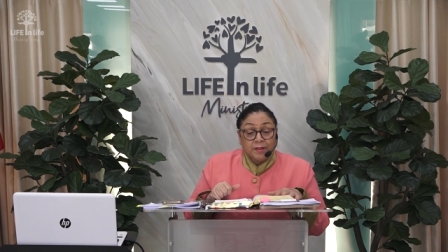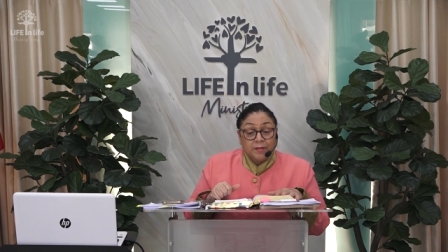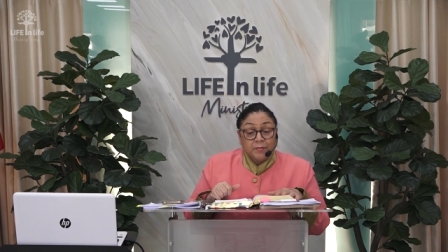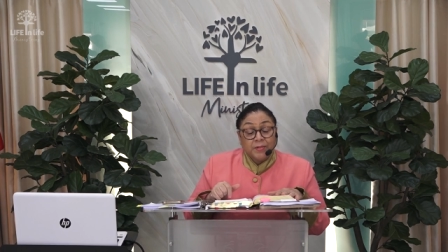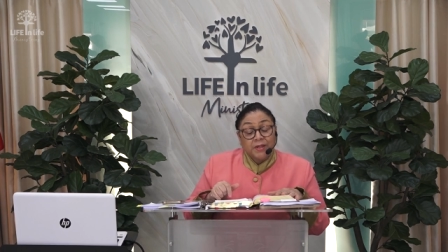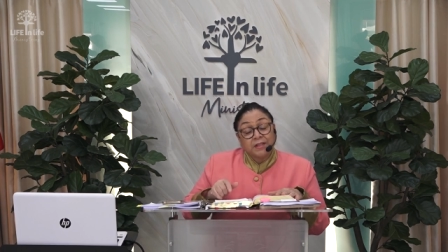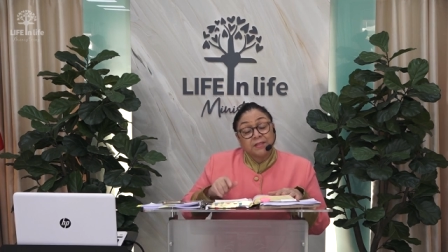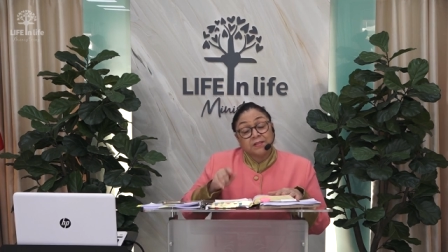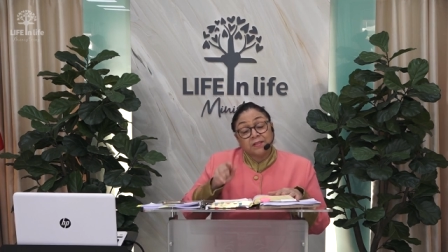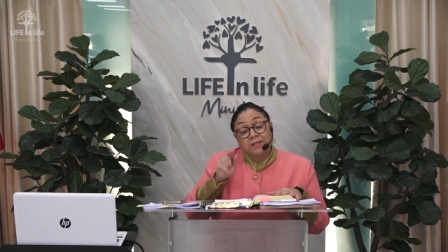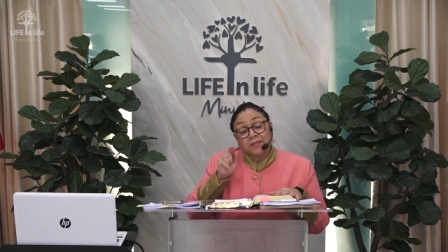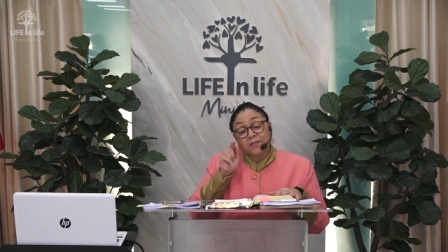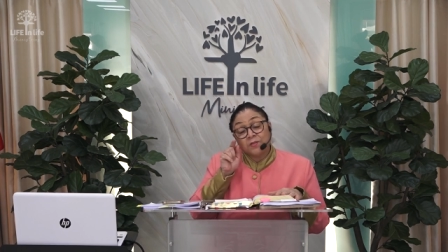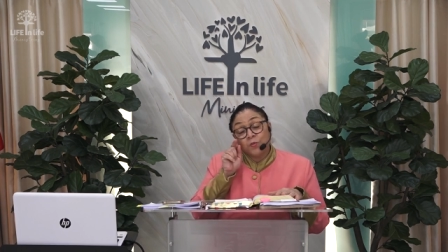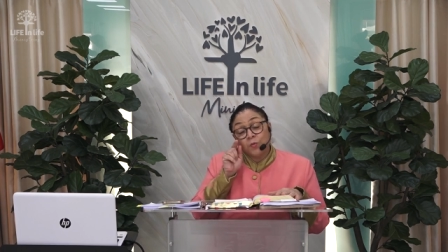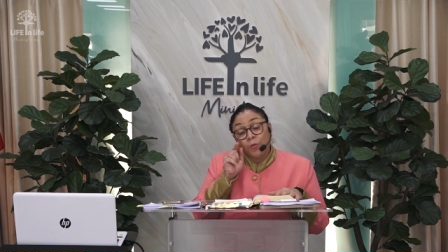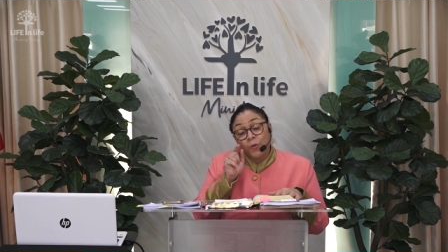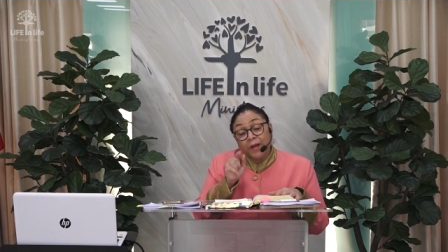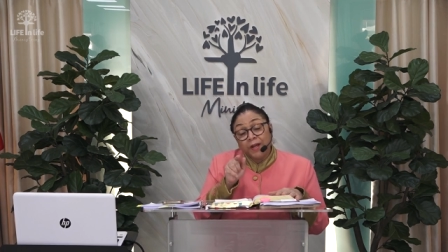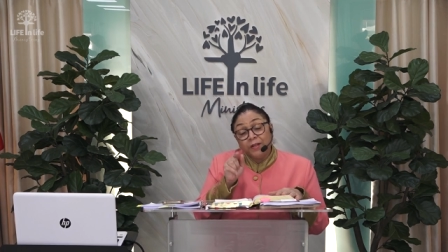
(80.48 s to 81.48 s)
Because it is
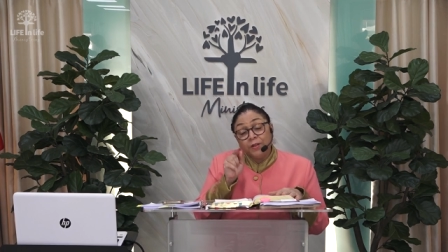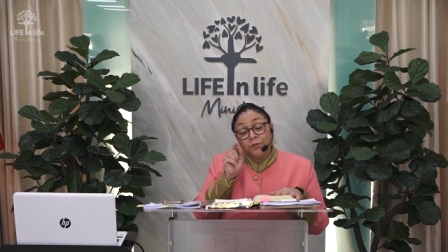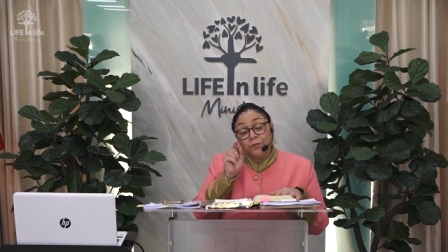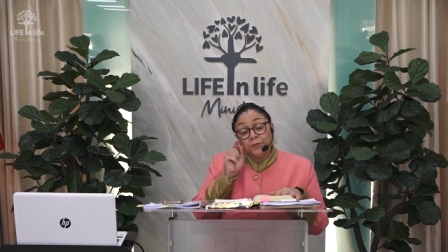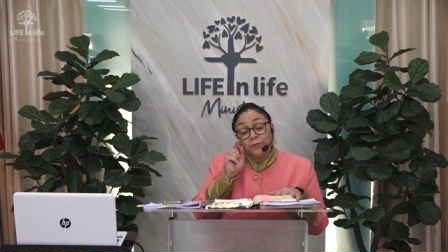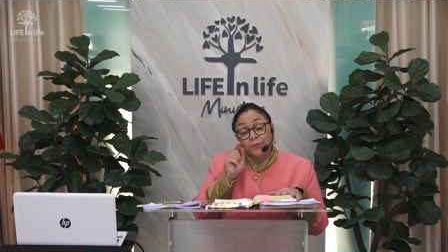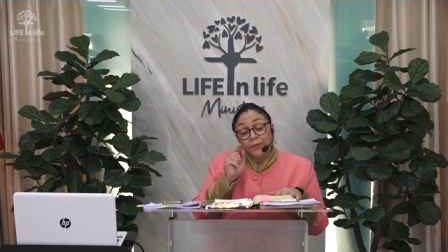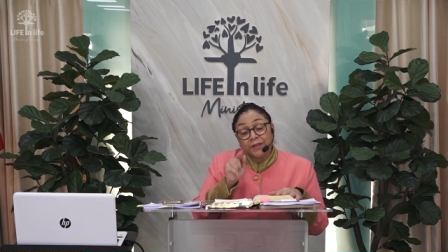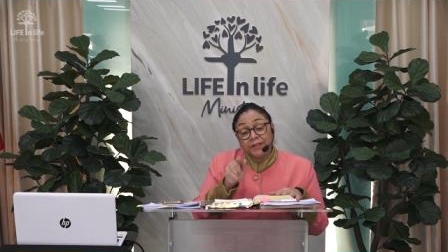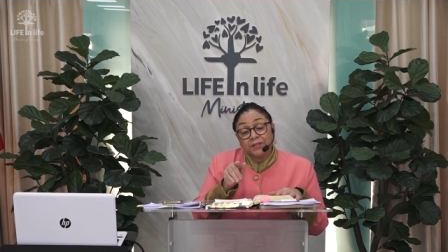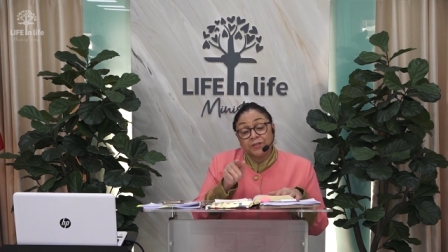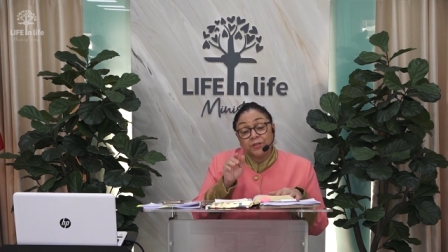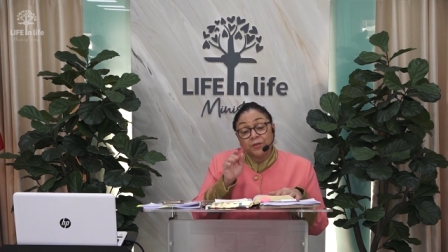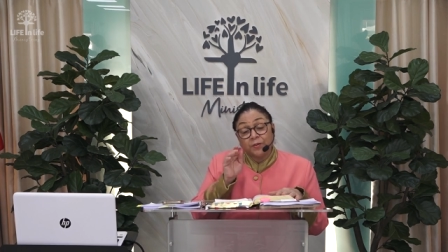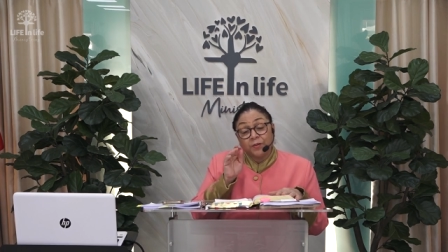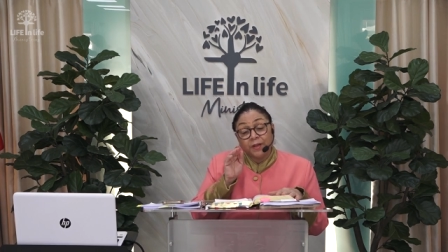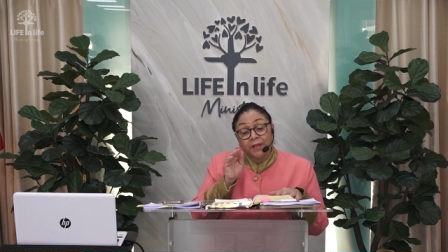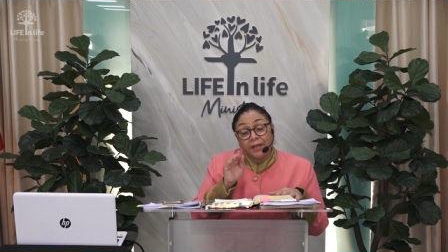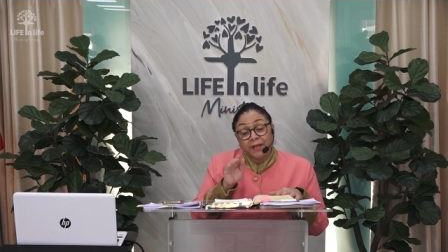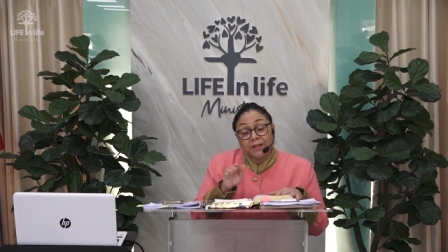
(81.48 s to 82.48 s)
when you fix
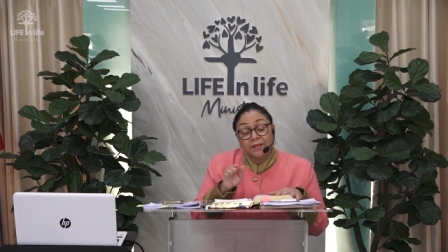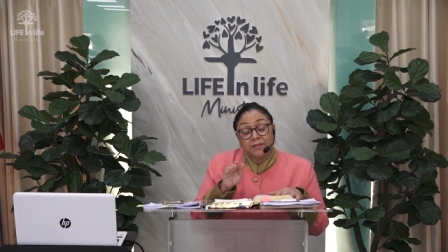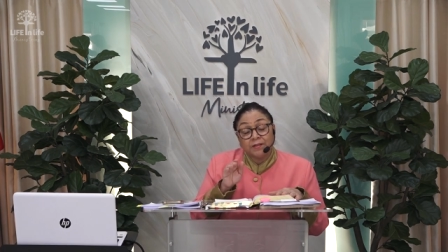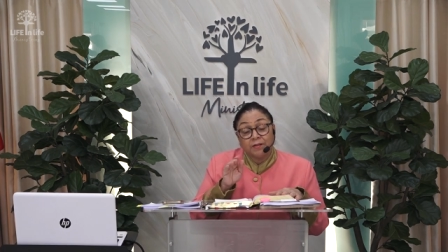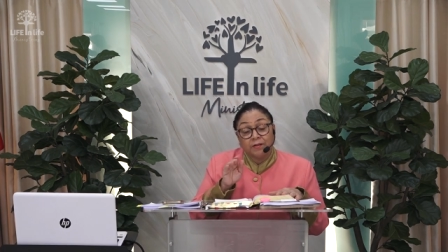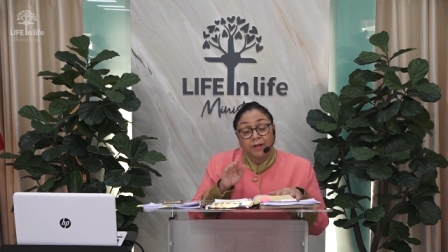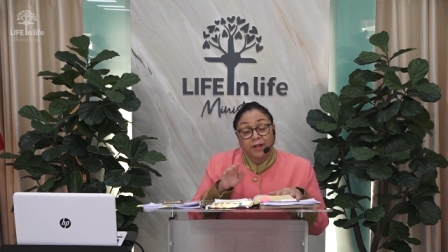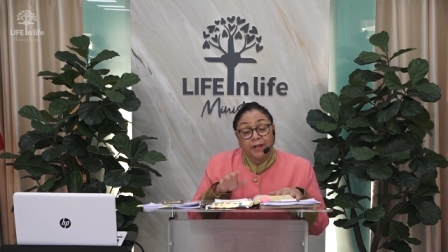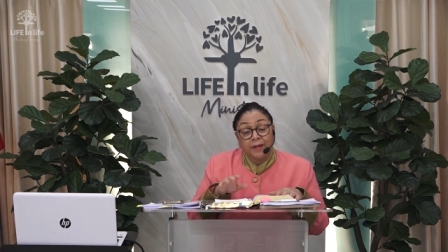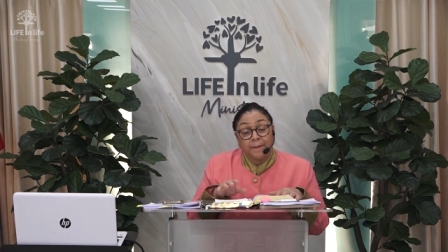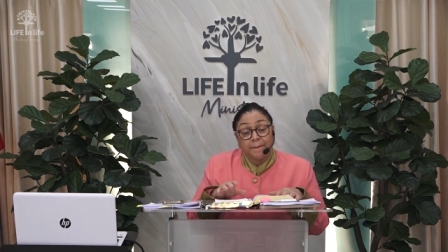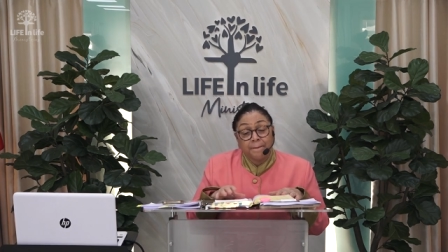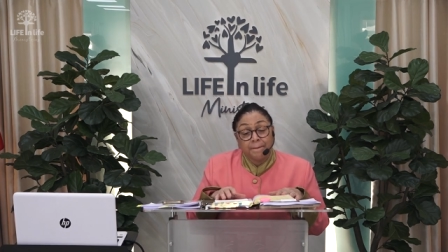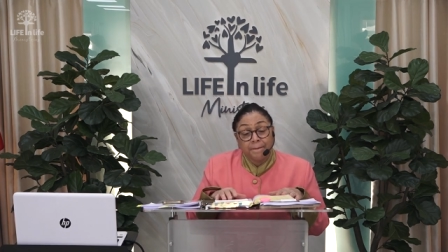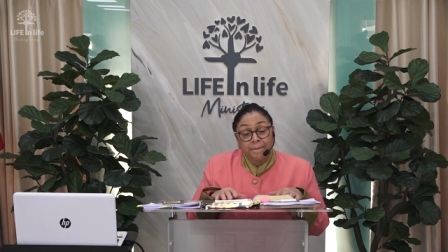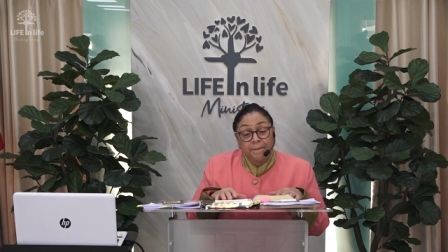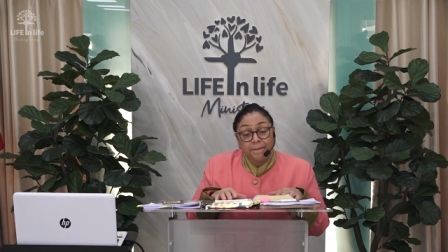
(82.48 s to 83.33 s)
your gaze on Him,